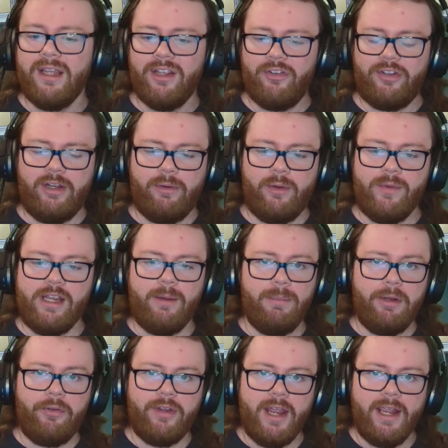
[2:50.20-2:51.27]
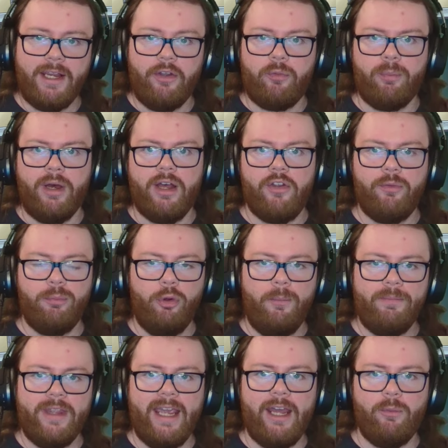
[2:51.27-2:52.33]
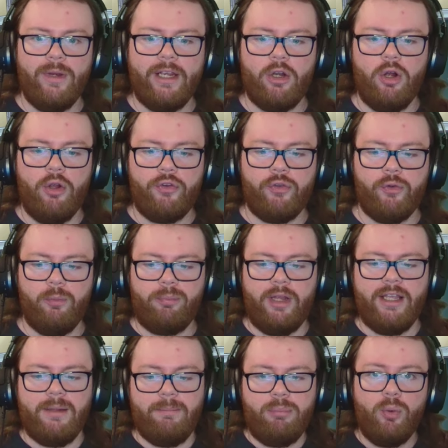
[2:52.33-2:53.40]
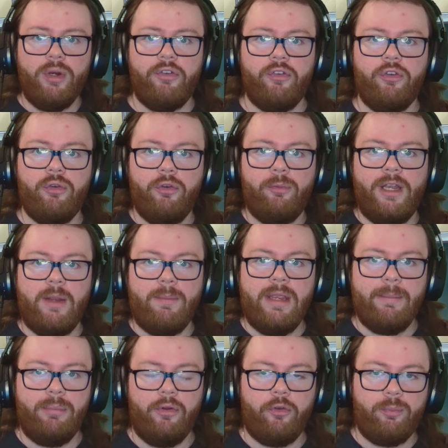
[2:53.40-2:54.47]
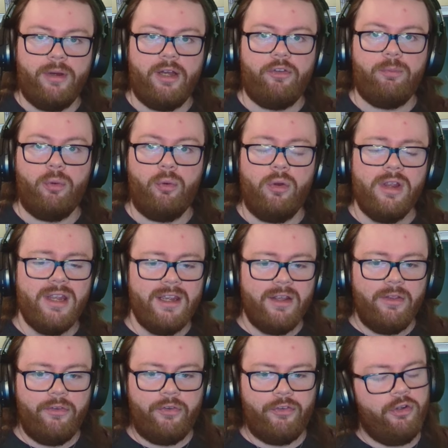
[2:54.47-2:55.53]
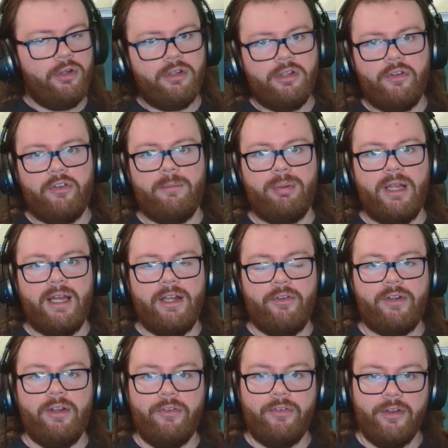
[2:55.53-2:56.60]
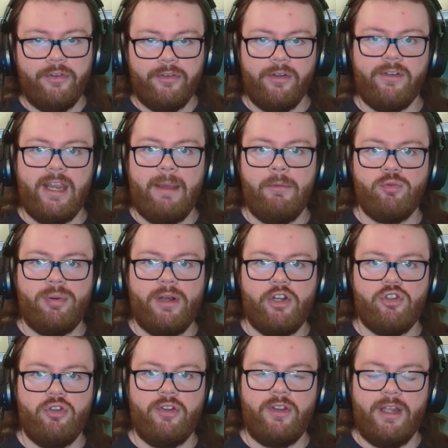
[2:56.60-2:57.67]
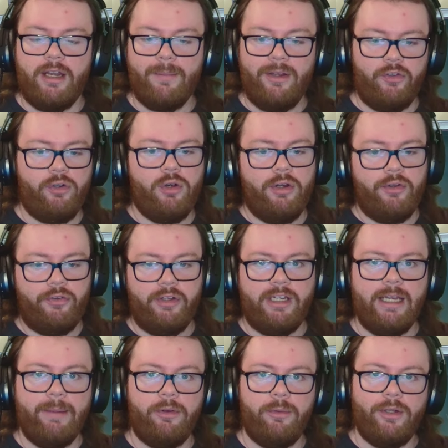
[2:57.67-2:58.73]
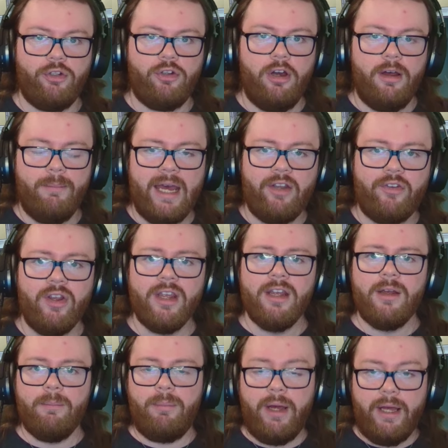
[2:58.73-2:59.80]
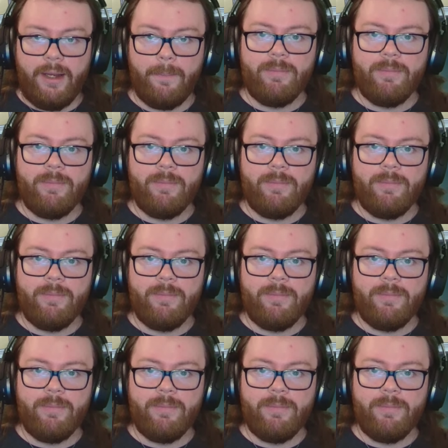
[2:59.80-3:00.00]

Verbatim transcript: so that way we can be as tanky as possible, and we can also apply the poison to as many people as possible level. This is good because it applies consistent damage pressure to the enemies, it constantly keeps them in combat, but